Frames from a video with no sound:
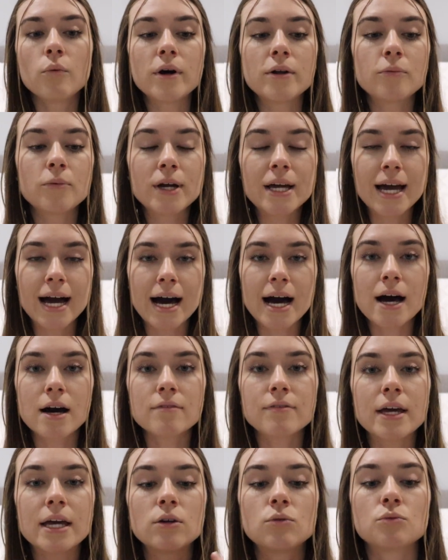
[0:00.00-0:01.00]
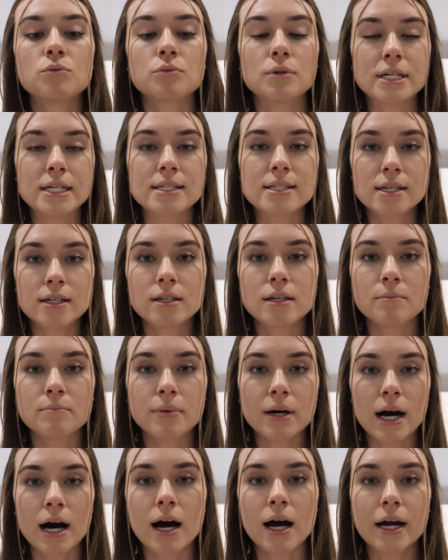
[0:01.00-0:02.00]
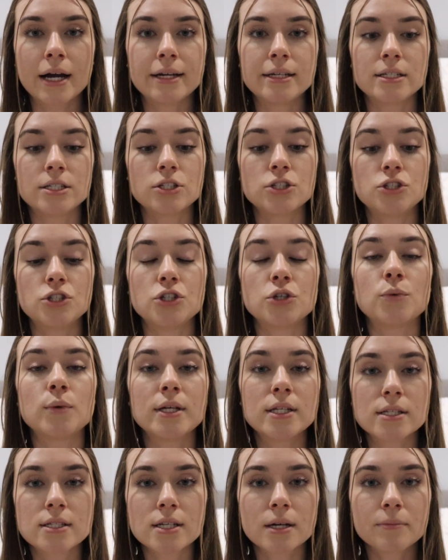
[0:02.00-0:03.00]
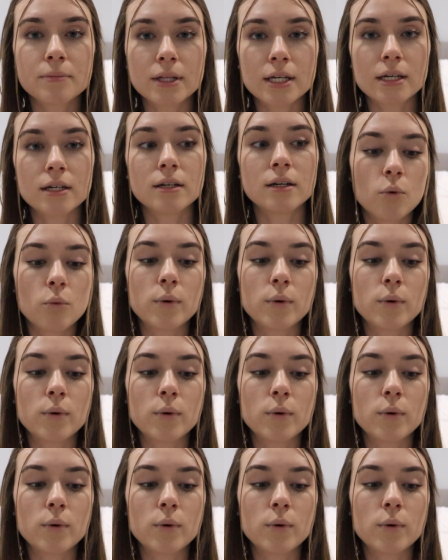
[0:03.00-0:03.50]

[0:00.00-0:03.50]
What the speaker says: When we have a reason behind doing something,